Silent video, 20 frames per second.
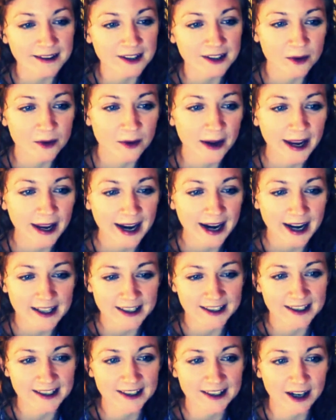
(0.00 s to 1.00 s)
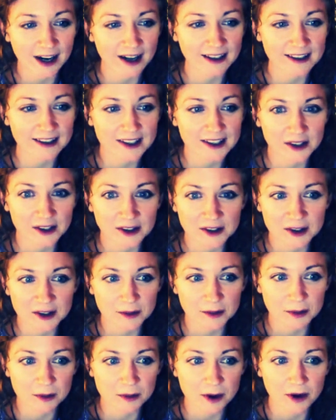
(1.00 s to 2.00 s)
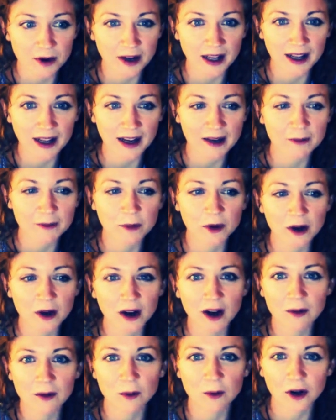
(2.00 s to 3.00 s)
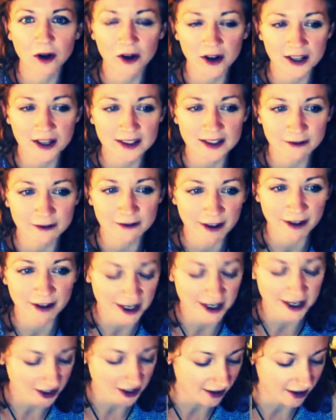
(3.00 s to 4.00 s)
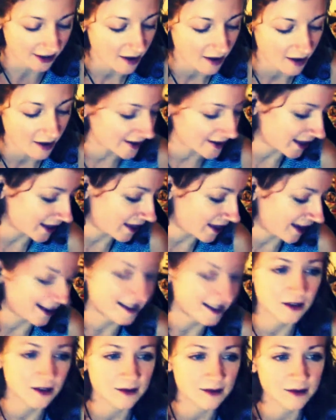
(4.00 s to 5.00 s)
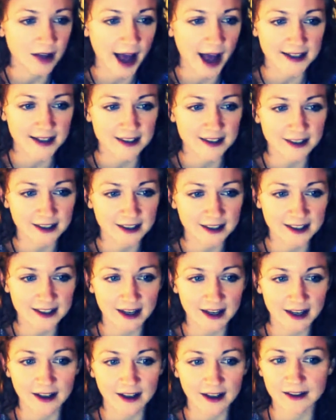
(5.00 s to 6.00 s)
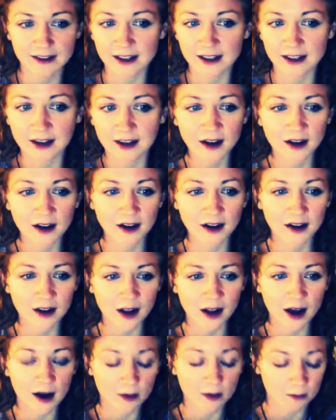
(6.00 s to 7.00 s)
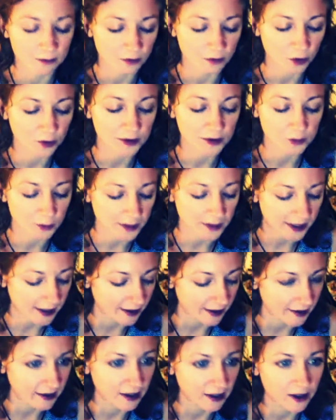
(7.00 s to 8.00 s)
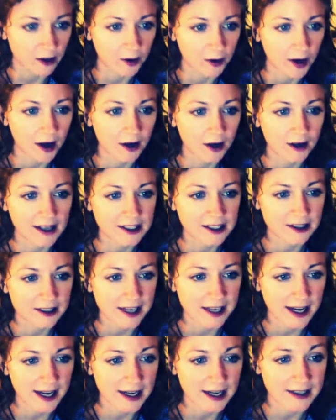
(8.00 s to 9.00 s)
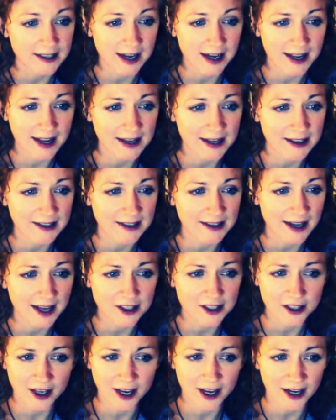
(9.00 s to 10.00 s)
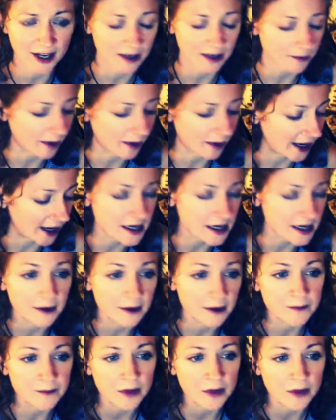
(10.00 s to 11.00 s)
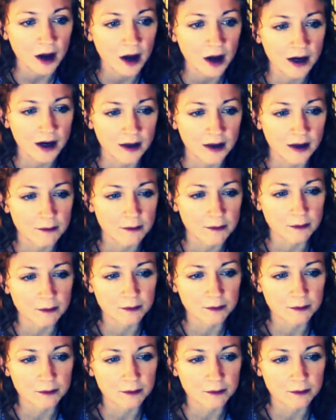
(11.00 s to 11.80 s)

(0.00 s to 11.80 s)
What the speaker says: Yeah, so we can actually start to promote it in a more aggressive fashion, because I think it's excellent, and I think that the world will be, entertained and educated by it.